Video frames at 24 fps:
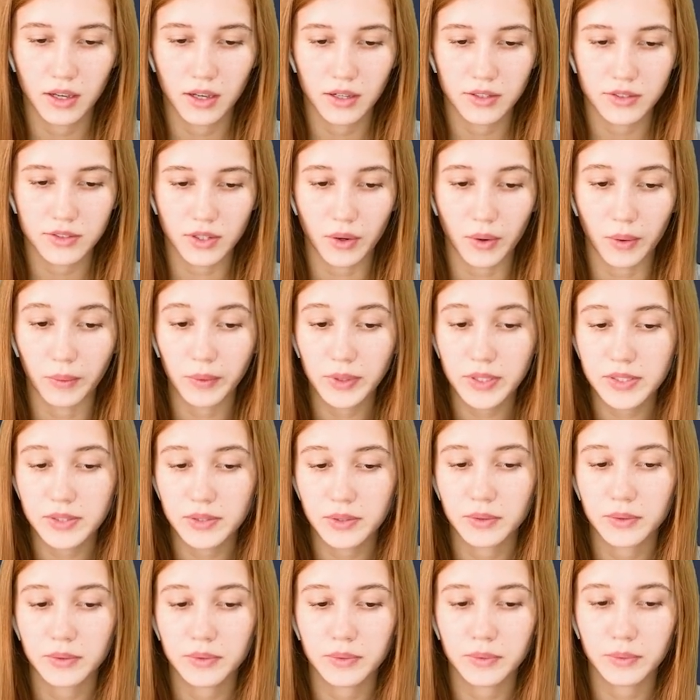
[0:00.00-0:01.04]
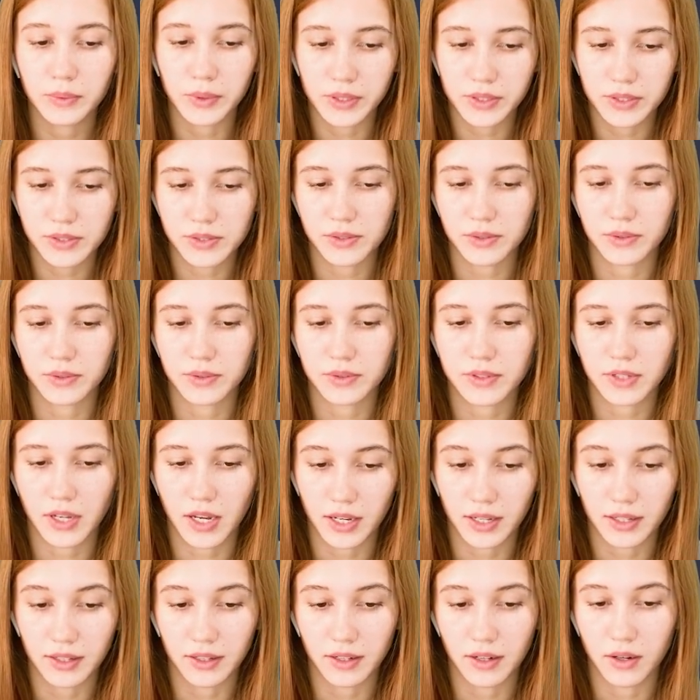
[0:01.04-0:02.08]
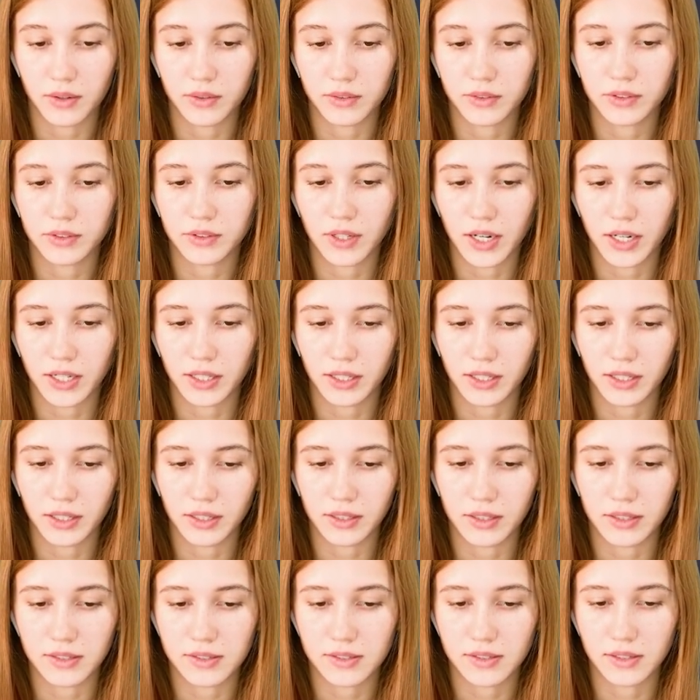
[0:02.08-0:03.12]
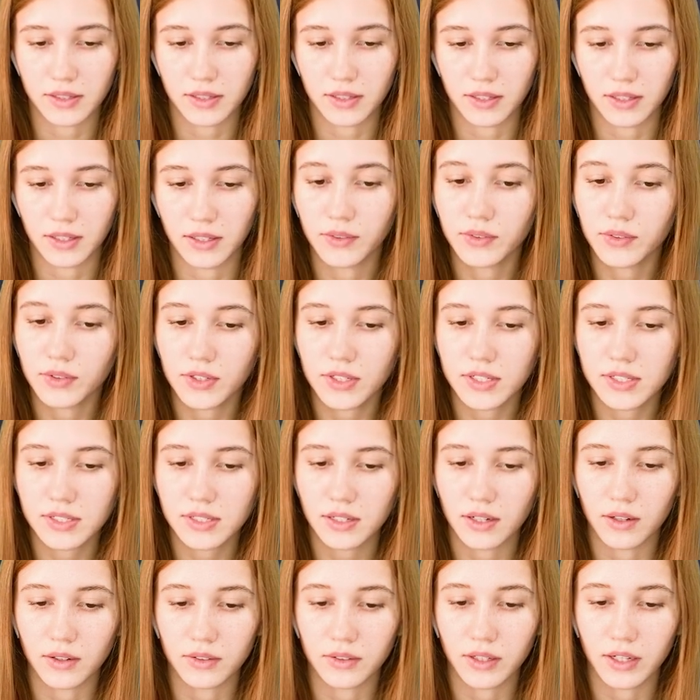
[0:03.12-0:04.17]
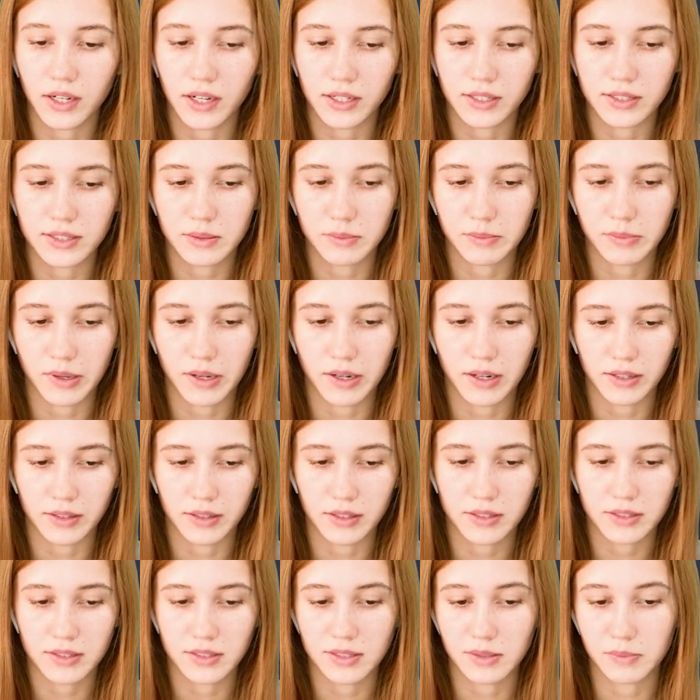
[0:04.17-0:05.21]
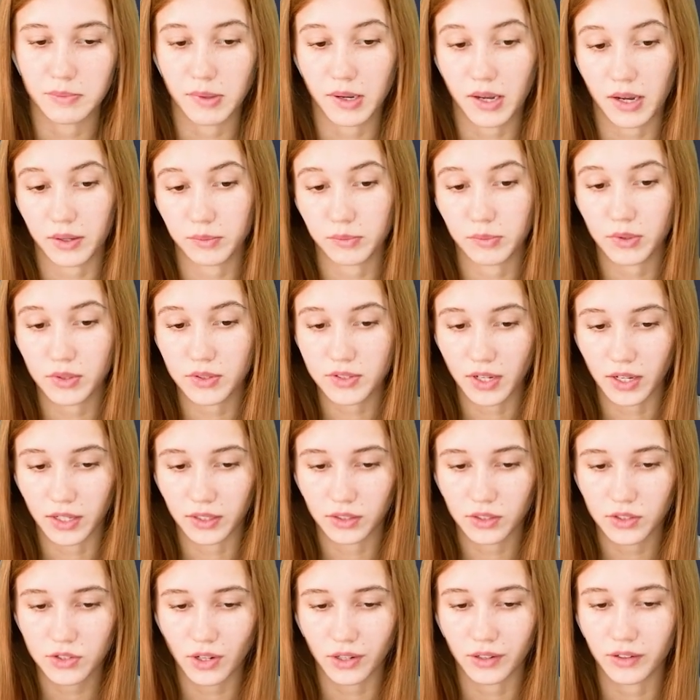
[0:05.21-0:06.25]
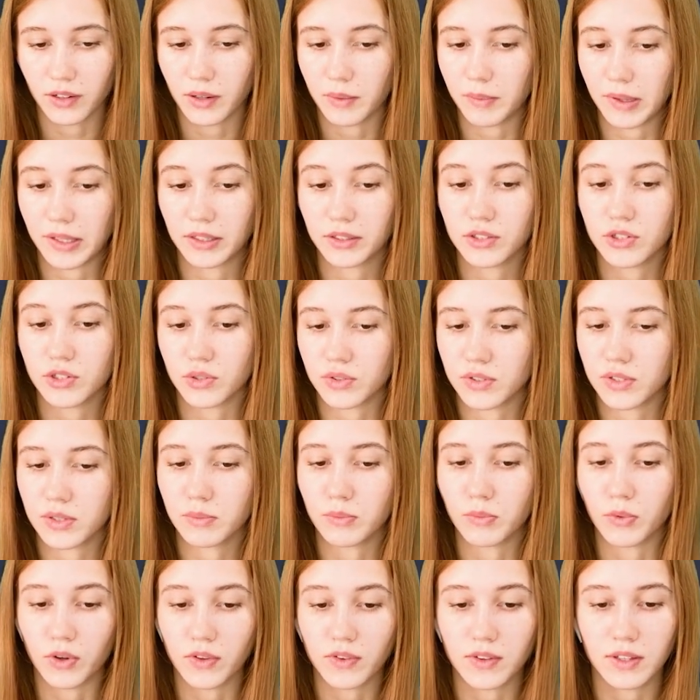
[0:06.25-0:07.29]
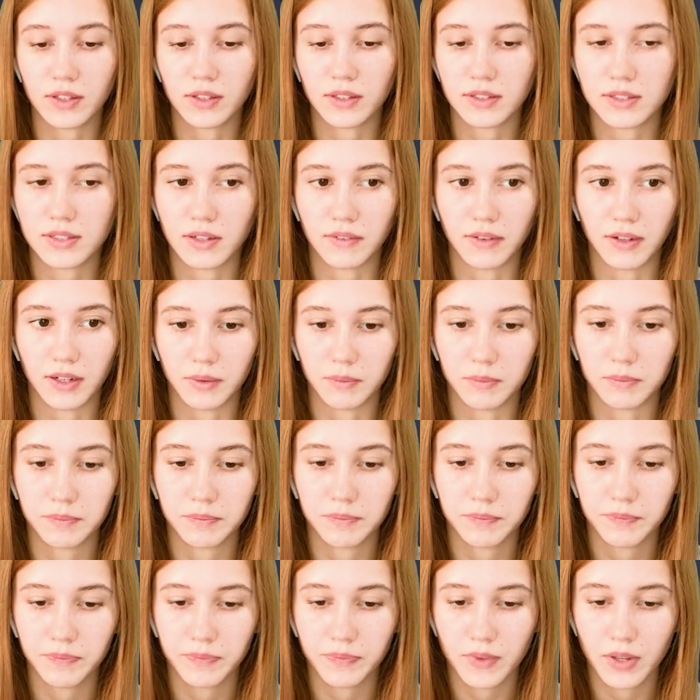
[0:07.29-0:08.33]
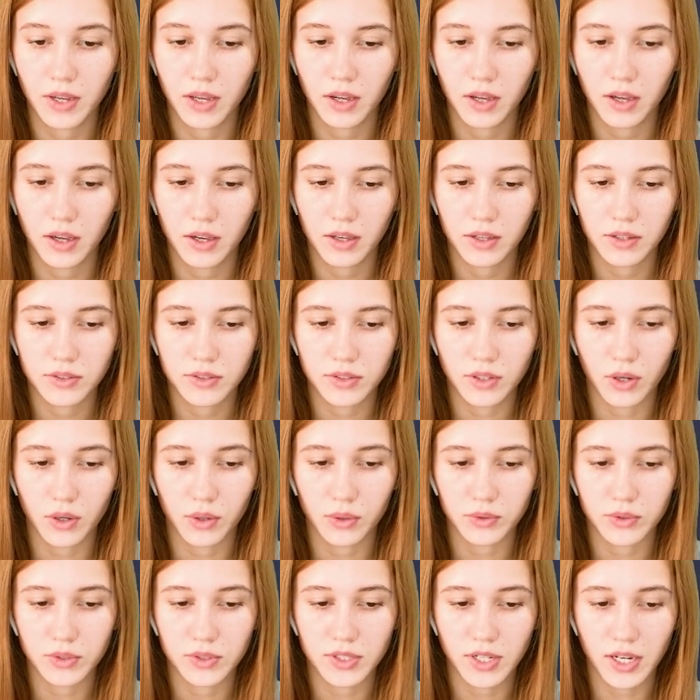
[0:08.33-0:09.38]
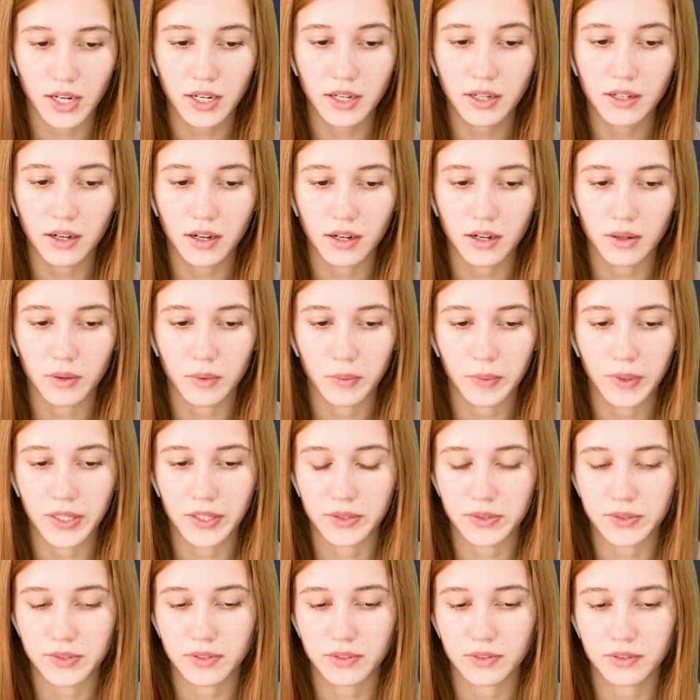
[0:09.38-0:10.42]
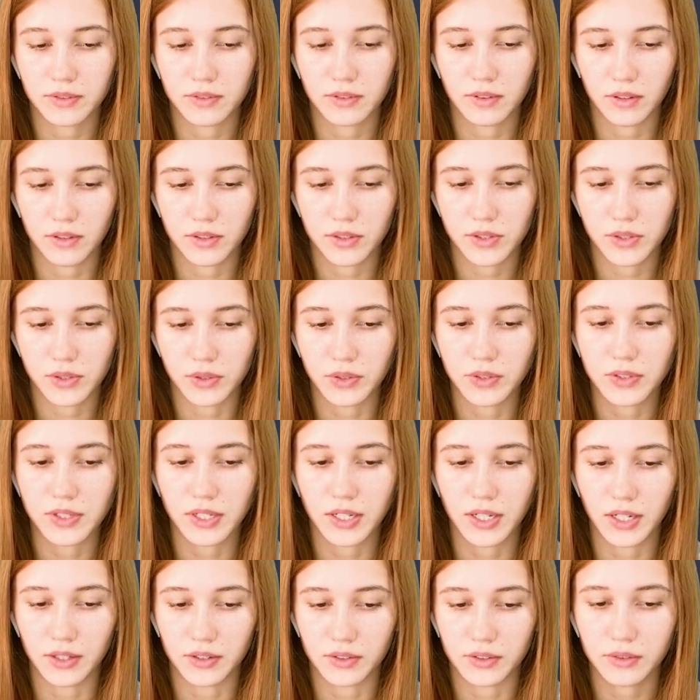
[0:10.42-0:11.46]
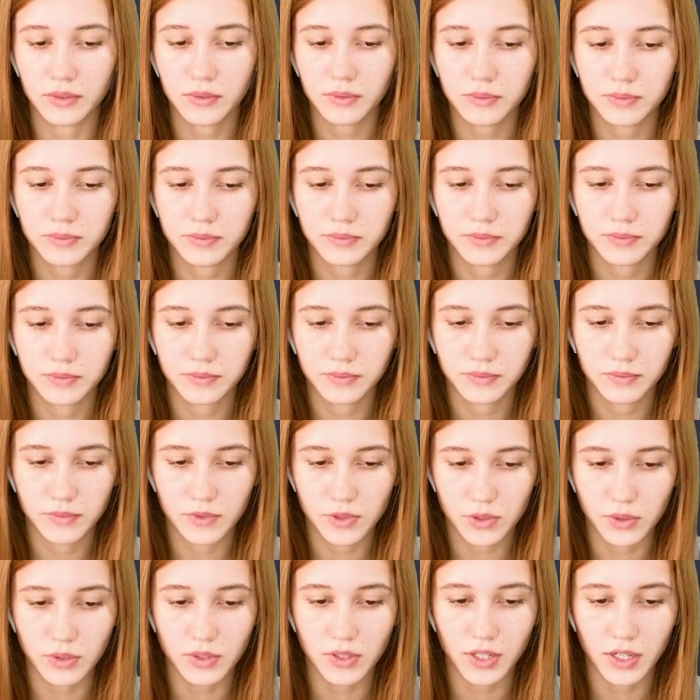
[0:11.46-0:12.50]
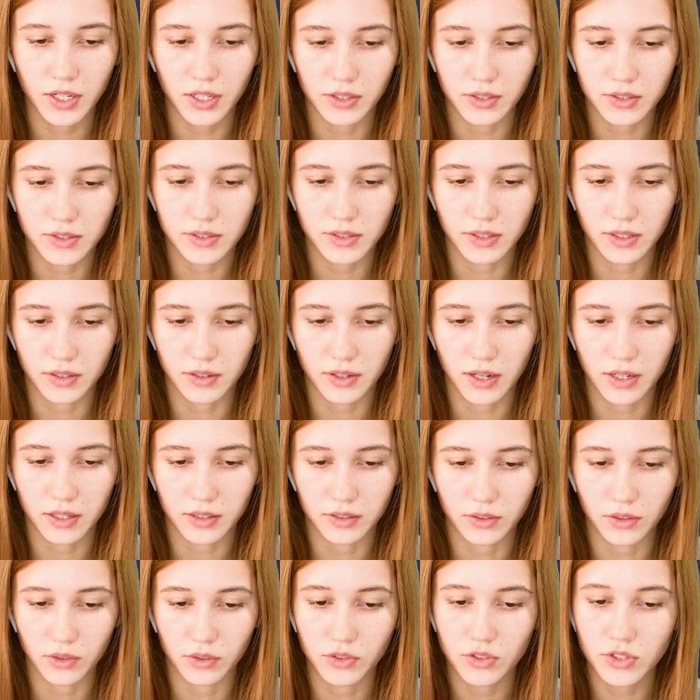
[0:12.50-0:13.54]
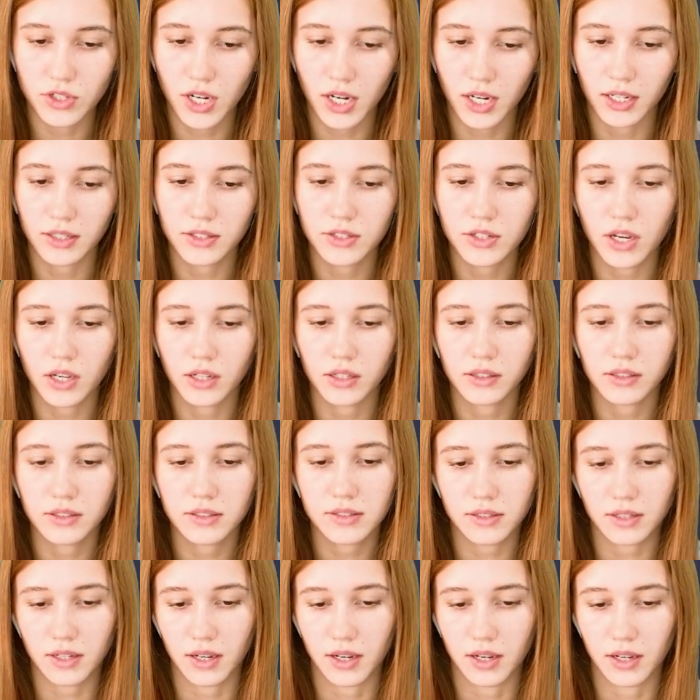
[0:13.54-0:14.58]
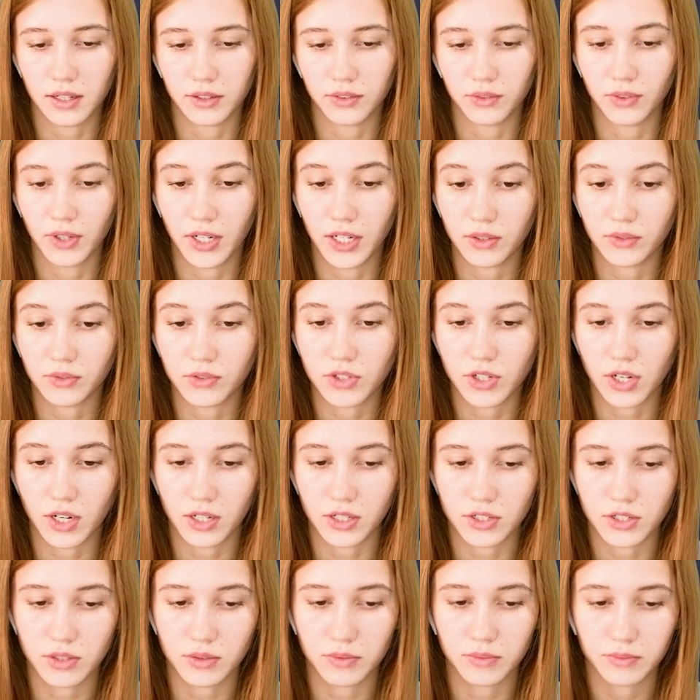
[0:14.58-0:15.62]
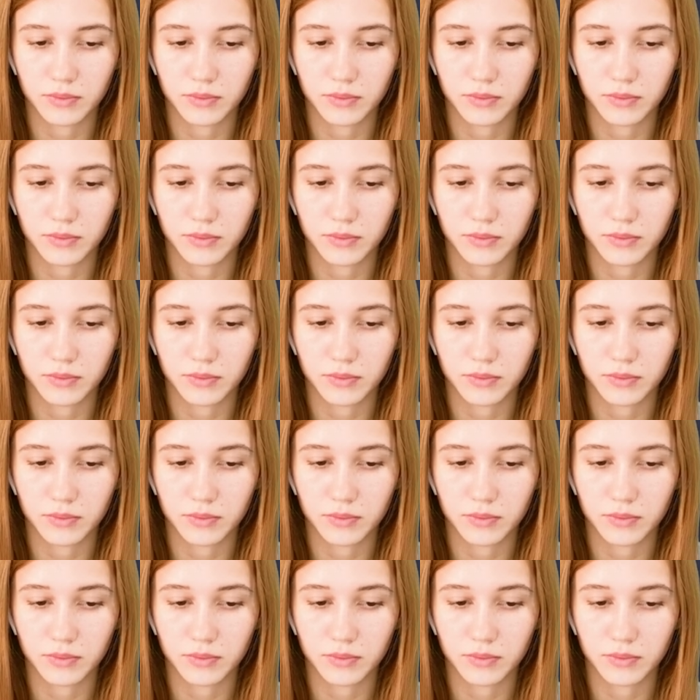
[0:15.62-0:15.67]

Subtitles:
So I also want to say on the right is the interest on the currency pair. This is a payout percentage. I recommend choosing more than 70. So today we use two indicators. There are don't change channels and rate of change.